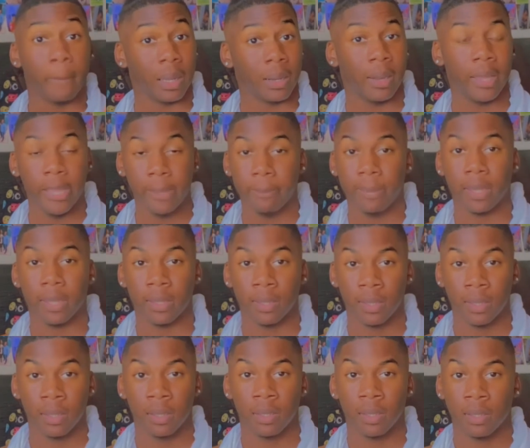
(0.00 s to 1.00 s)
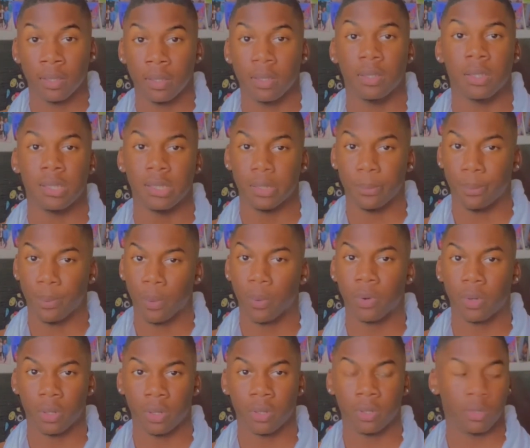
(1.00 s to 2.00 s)
believe me, it's
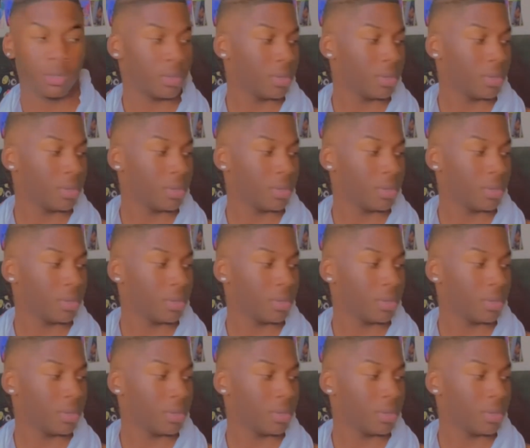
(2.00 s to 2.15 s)
important